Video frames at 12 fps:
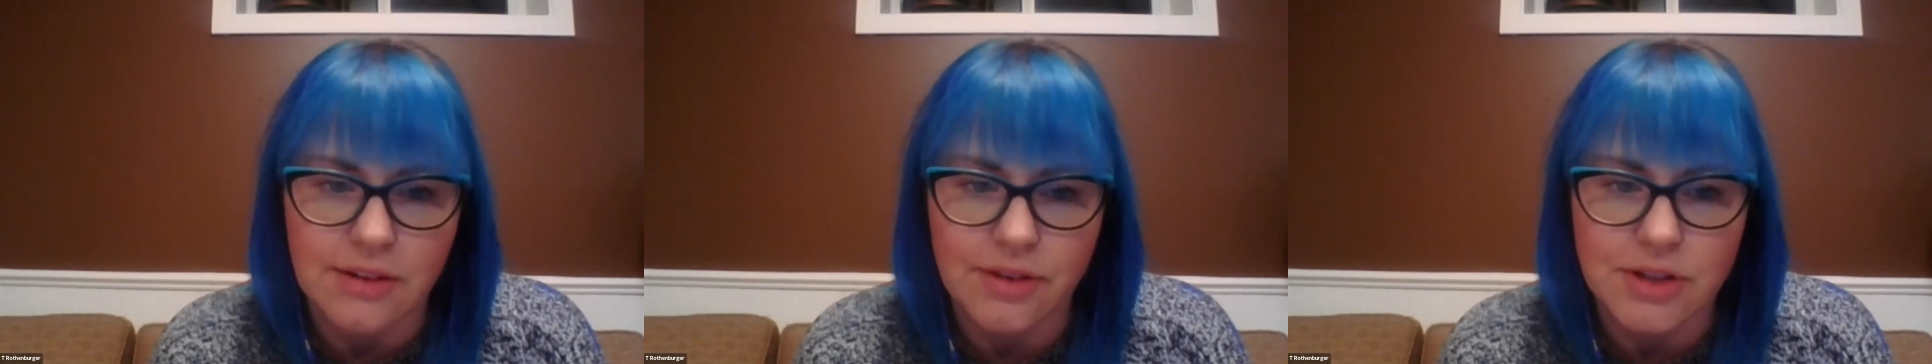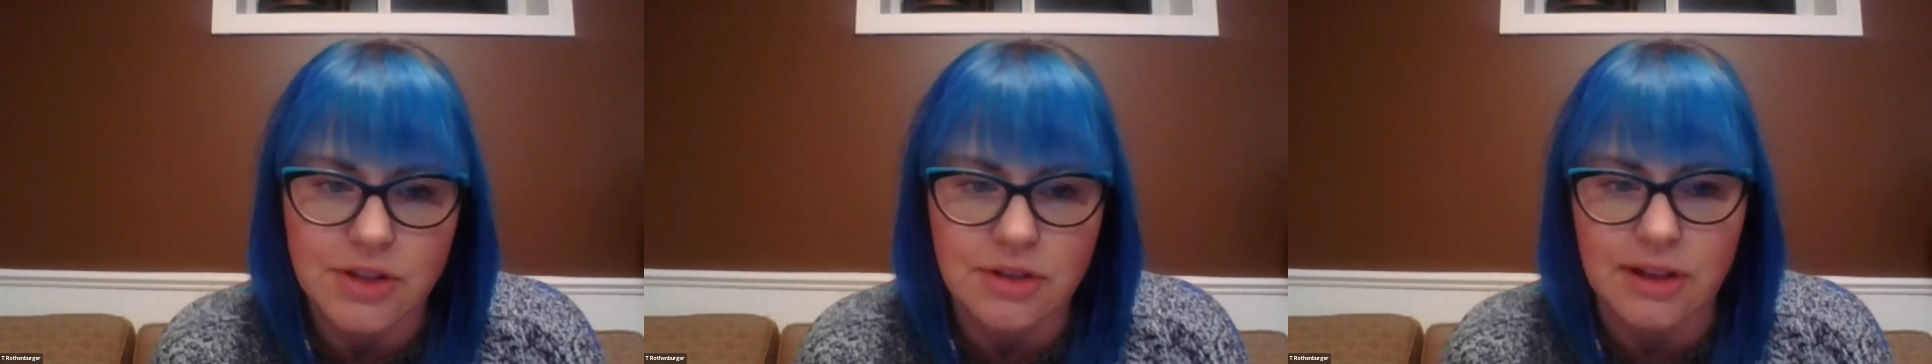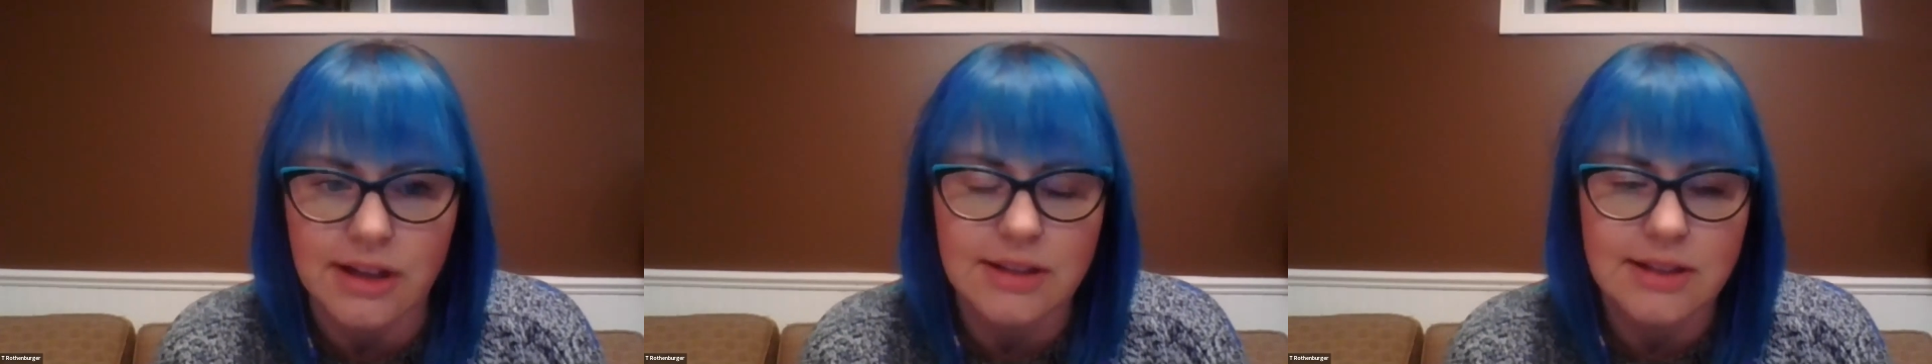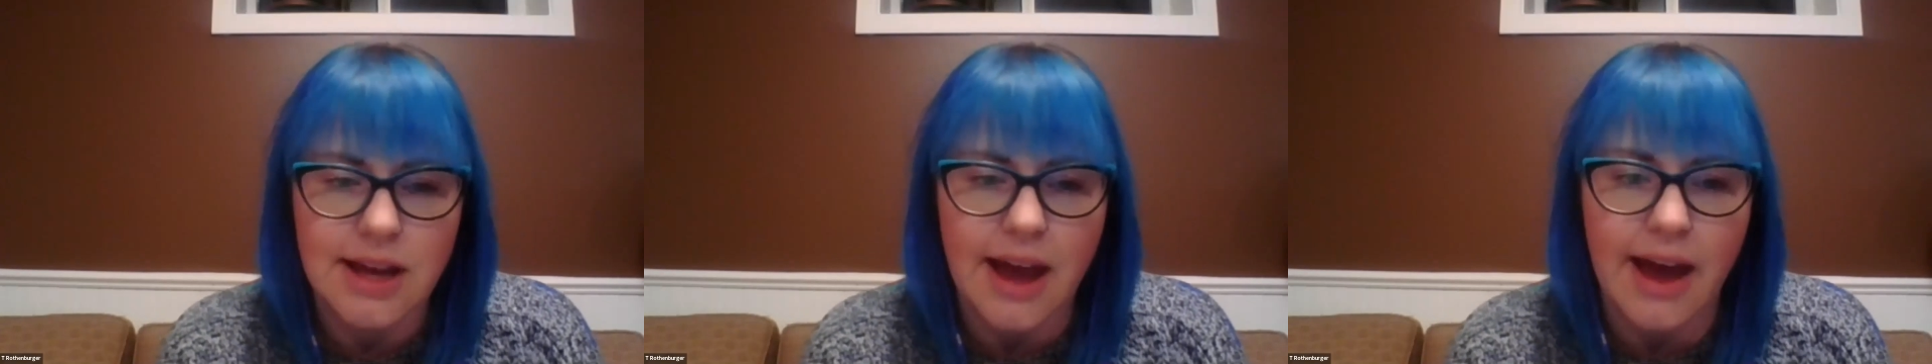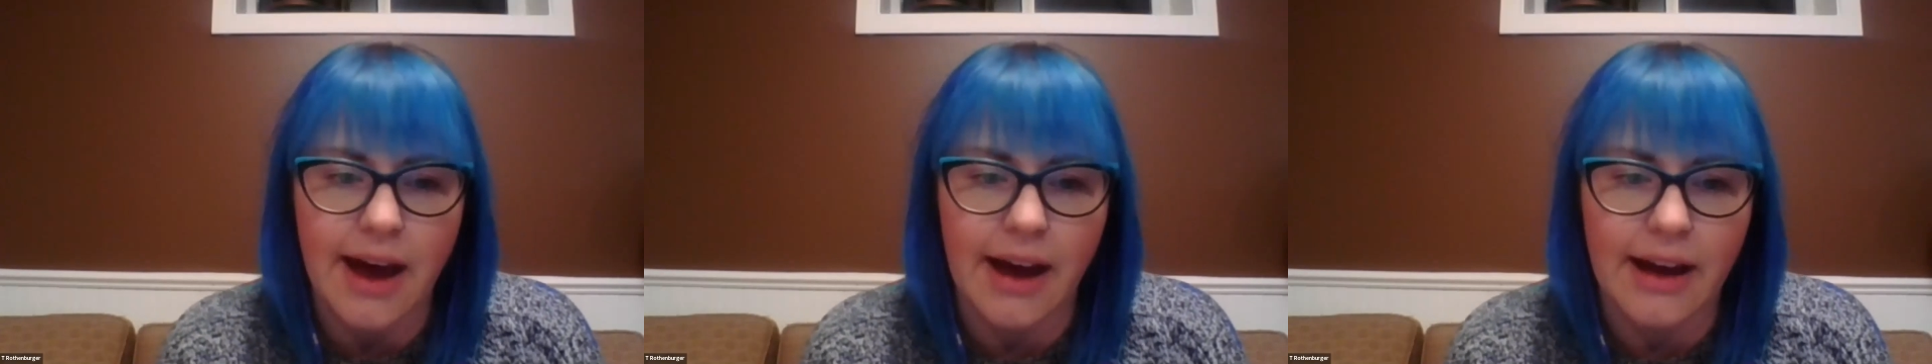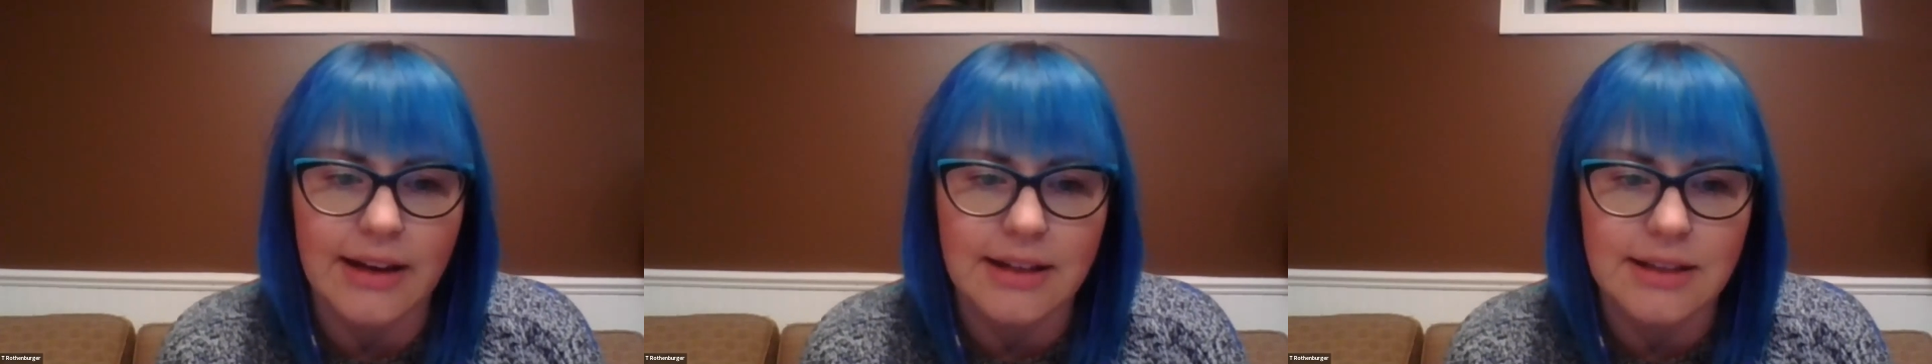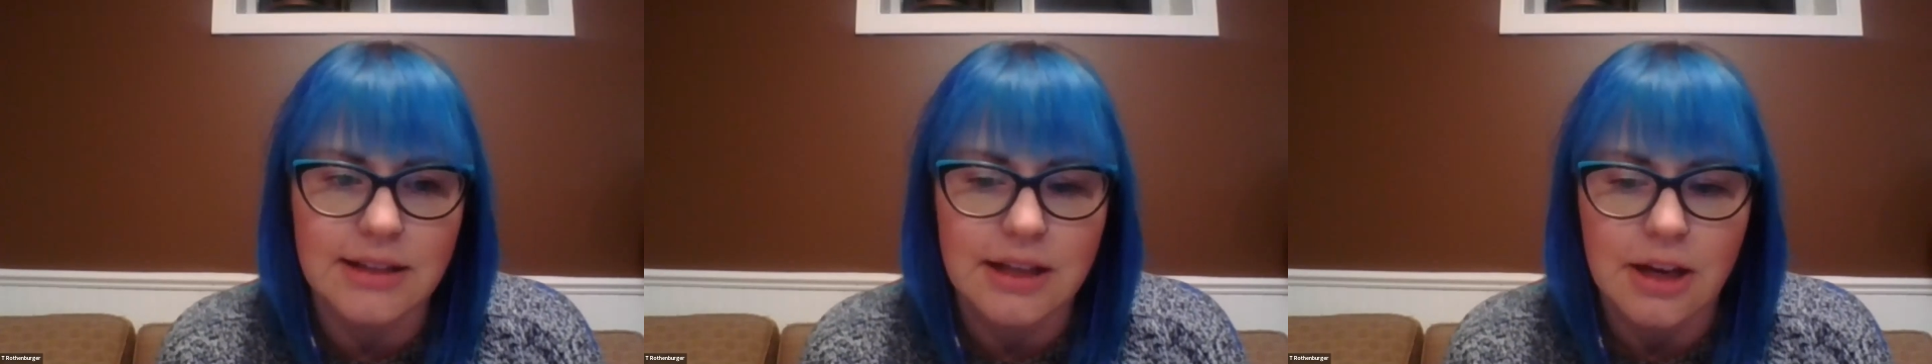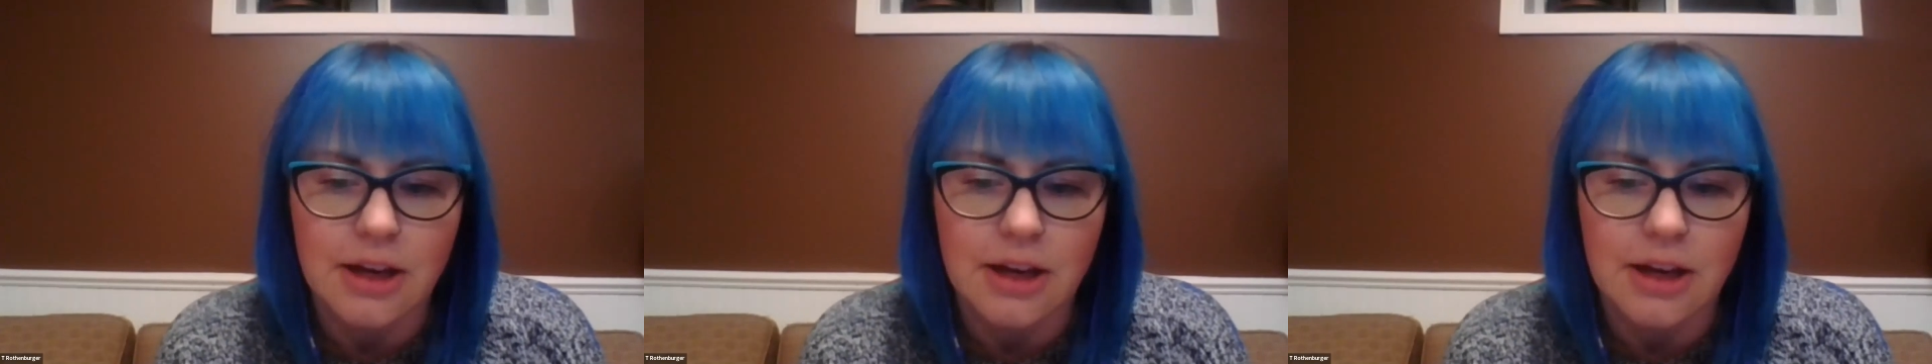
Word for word: for students, and